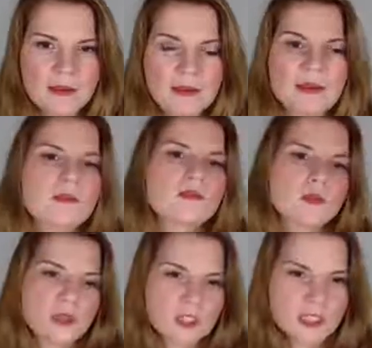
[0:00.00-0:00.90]
but
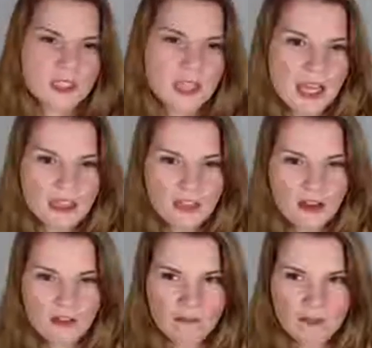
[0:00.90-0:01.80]
towards the end
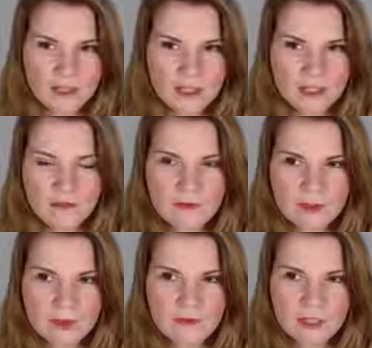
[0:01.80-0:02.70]
of the
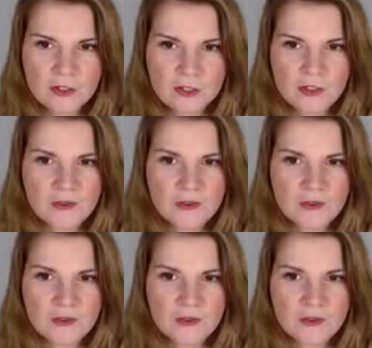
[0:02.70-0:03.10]
5-part video series,